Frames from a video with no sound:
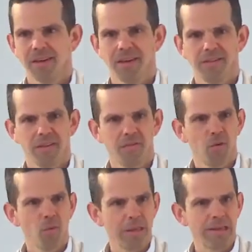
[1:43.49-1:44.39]
and
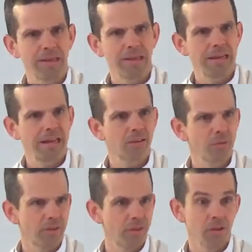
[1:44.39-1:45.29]
therefore we can connect
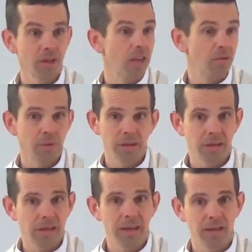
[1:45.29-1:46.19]
with her as we
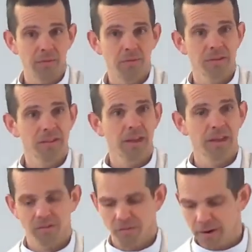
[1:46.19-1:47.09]
can connect with the
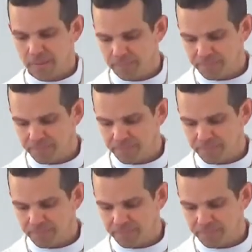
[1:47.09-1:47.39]
saints, right?